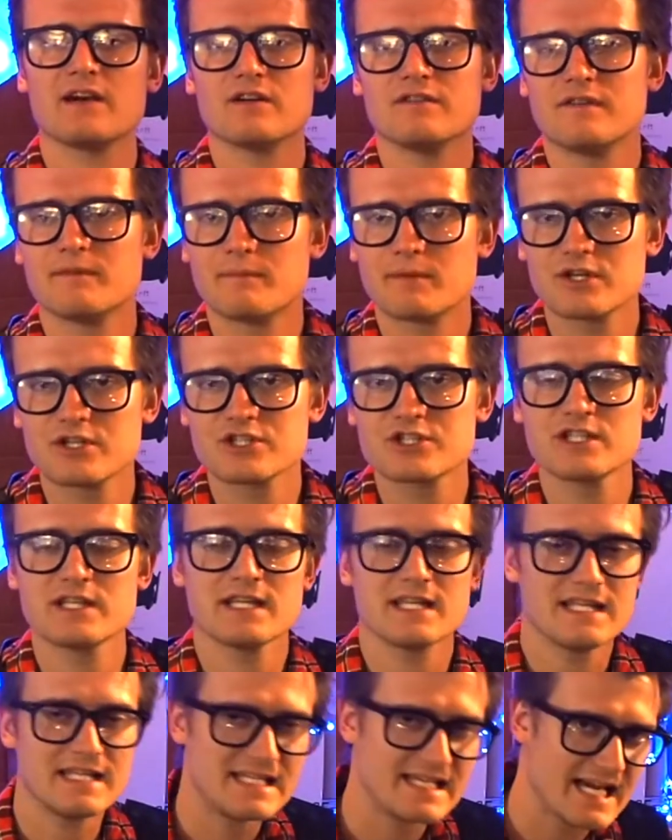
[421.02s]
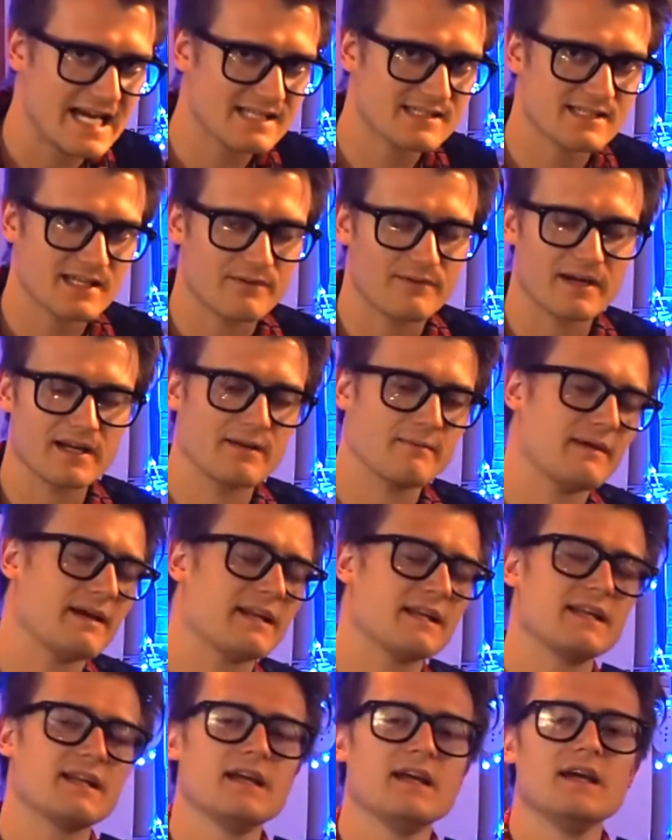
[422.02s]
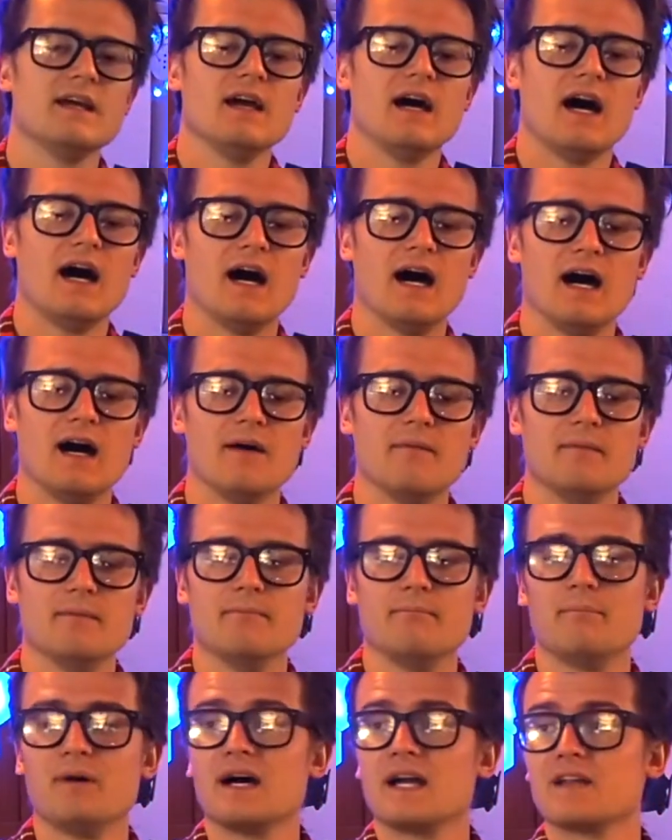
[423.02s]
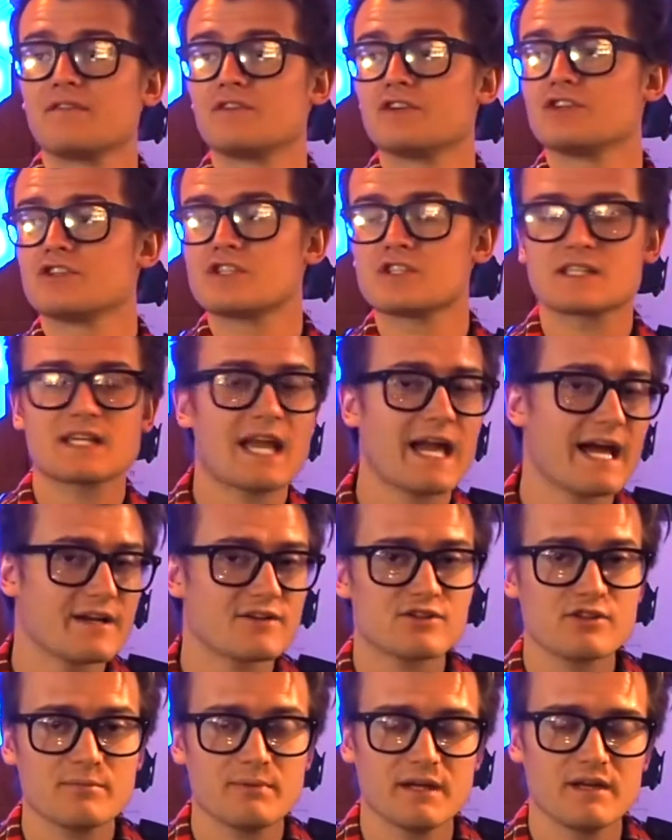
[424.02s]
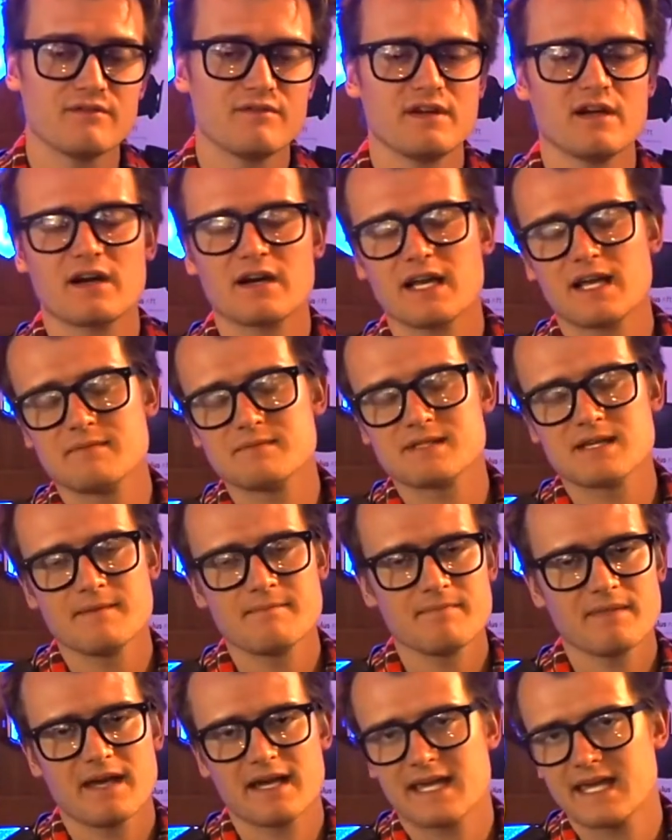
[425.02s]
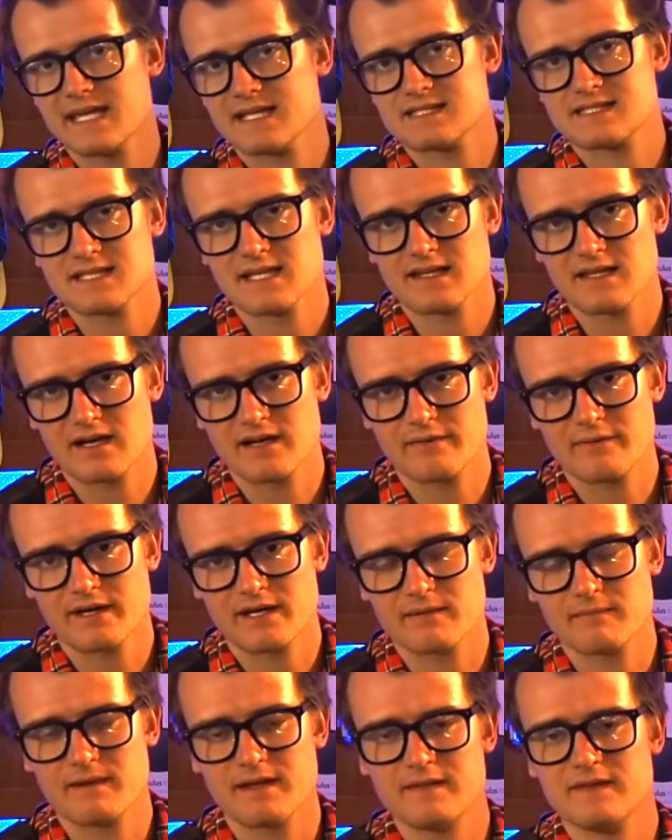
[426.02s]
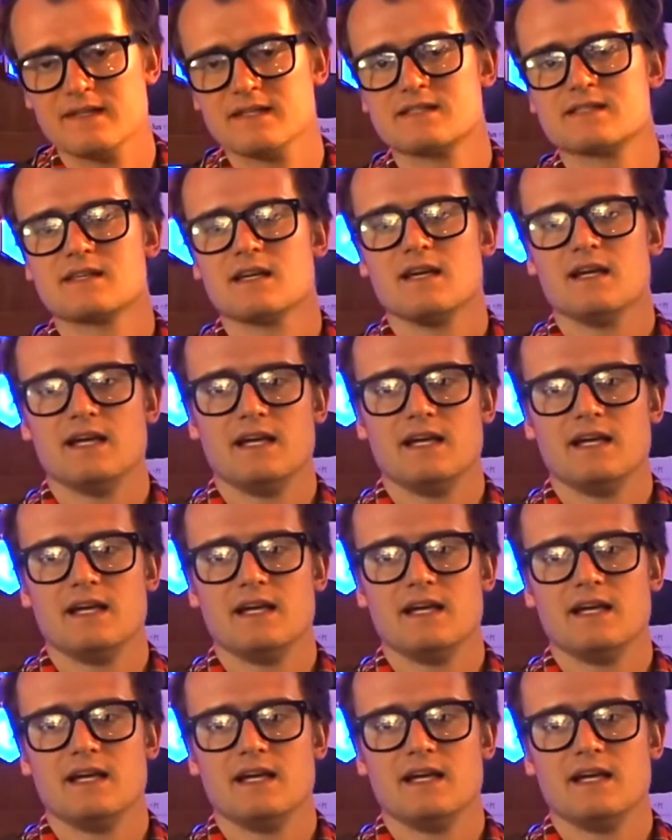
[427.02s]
of immersion, yes, I recommend it. But if you're just casually playing VR games, I can't say that I recommend this.